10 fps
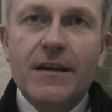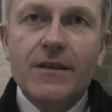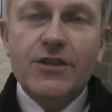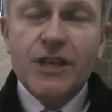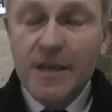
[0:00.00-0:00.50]

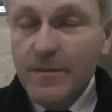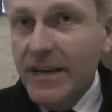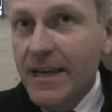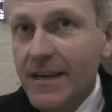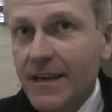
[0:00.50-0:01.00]

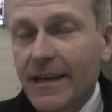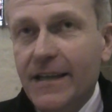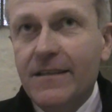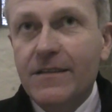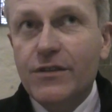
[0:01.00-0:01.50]
JP
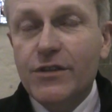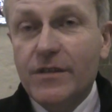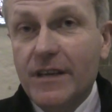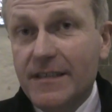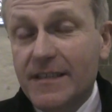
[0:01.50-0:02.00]
in
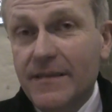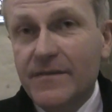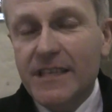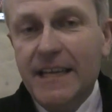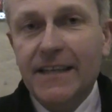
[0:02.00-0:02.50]

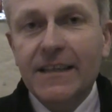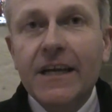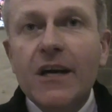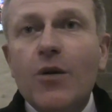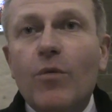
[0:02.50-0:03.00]
2017,
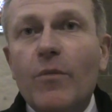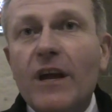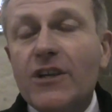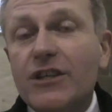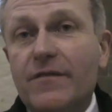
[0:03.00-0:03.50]
when we
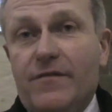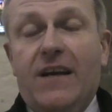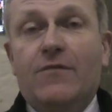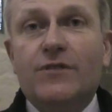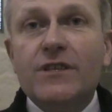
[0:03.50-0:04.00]
actually
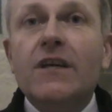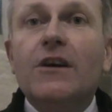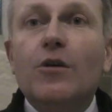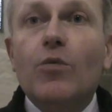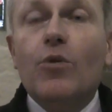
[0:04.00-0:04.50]
found
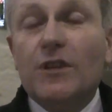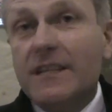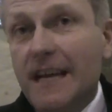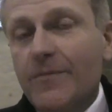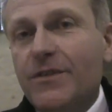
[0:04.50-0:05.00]
what had
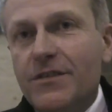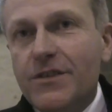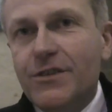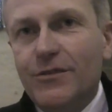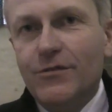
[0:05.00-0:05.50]
happened
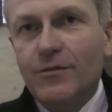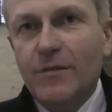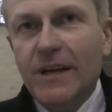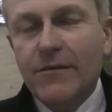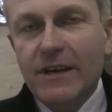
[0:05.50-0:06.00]
to
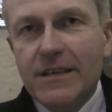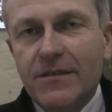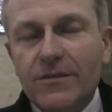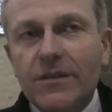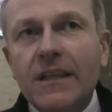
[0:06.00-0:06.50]
my
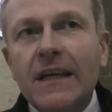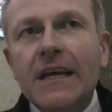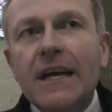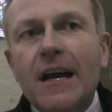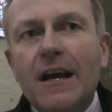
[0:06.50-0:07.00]
great-uncle.
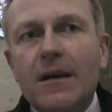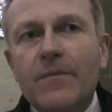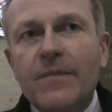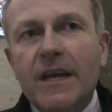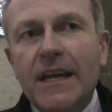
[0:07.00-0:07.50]

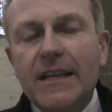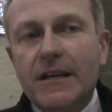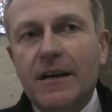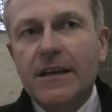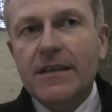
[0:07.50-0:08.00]
He
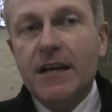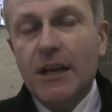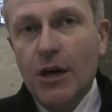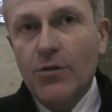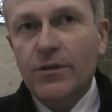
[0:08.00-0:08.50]
died
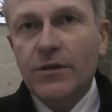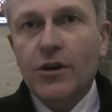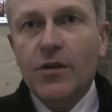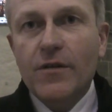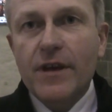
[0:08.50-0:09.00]
alone
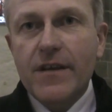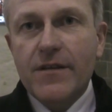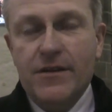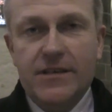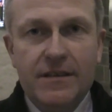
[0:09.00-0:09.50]
on the
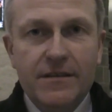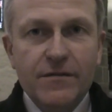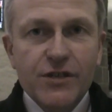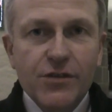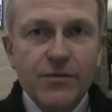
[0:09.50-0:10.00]
13th
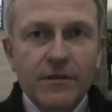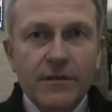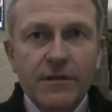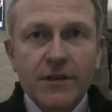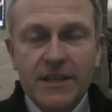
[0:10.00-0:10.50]
of June
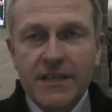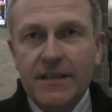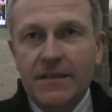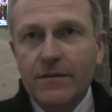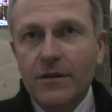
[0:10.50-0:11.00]

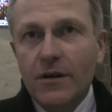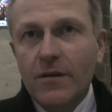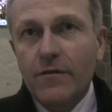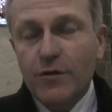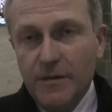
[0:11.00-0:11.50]

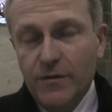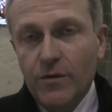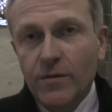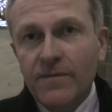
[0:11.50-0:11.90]
1944